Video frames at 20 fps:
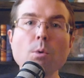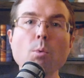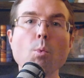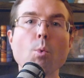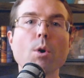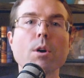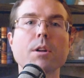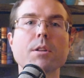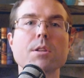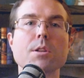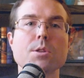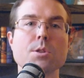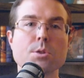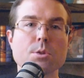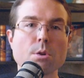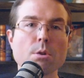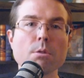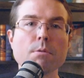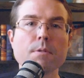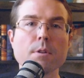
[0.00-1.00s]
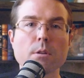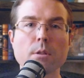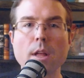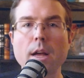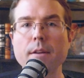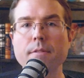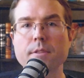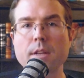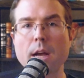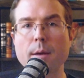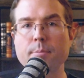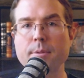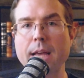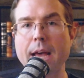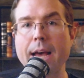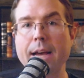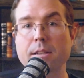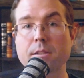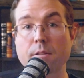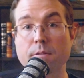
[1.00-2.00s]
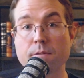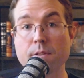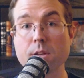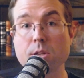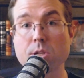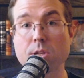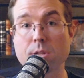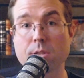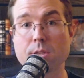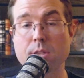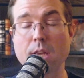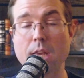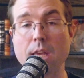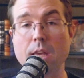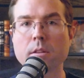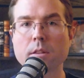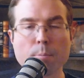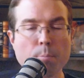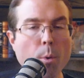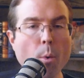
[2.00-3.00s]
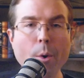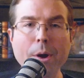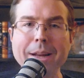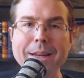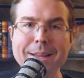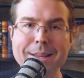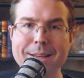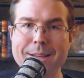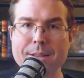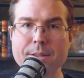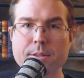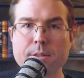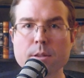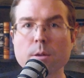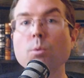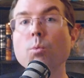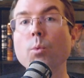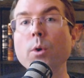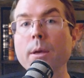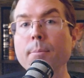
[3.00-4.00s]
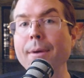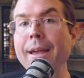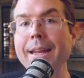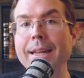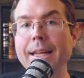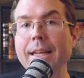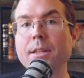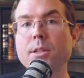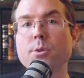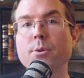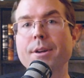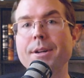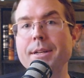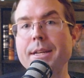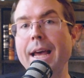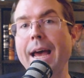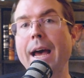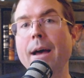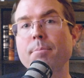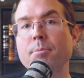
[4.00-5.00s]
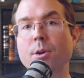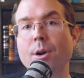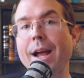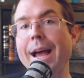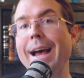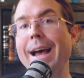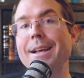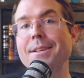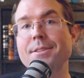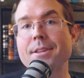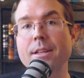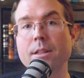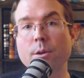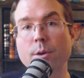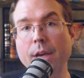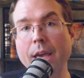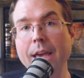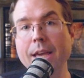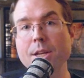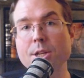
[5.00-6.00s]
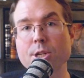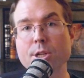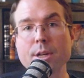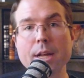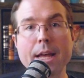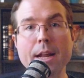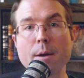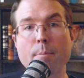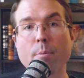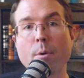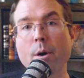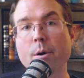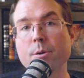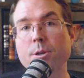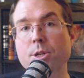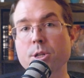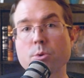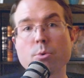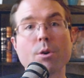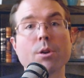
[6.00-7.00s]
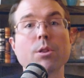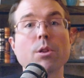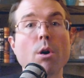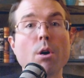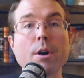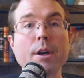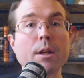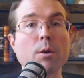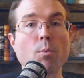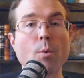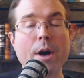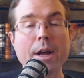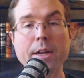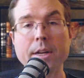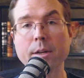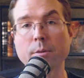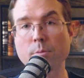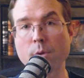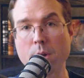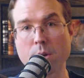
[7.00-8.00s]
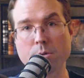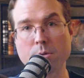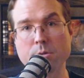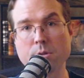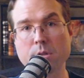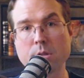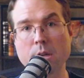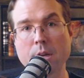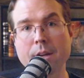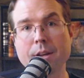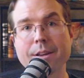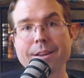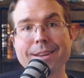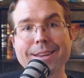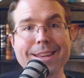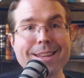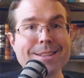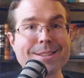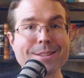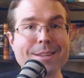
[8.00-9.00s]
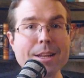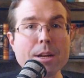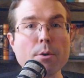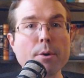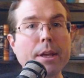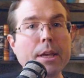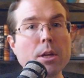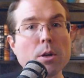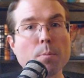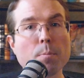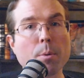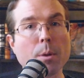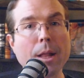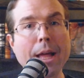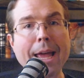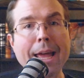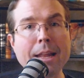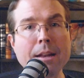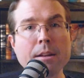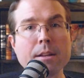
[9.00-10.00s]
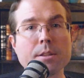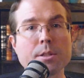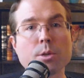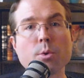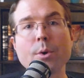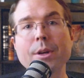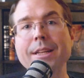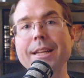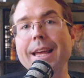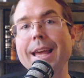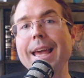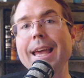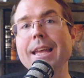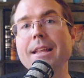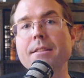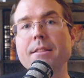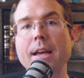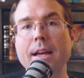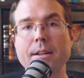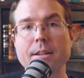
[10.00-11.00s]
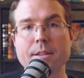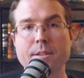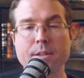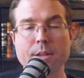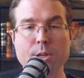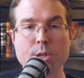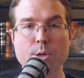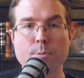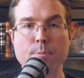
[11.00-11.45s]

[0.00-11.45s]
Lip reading: work to serve your lifetime tax efficiency. The point is, we may need to adapt our asset location and approach to our long and winding roads. Considering your plan is going to aid that decision